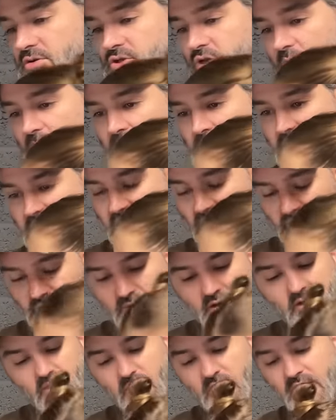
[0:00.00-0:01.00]
jump in on
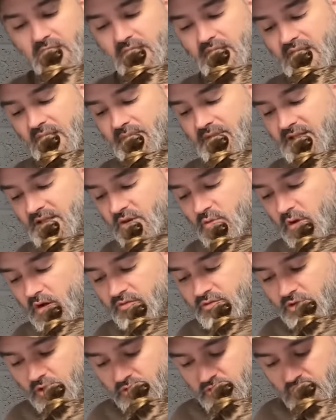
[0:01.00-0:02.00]
me, alright? Let me do what I've
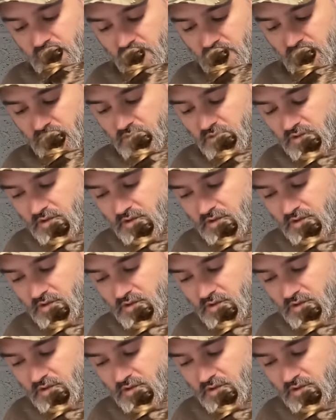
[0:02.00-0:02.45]
got to do.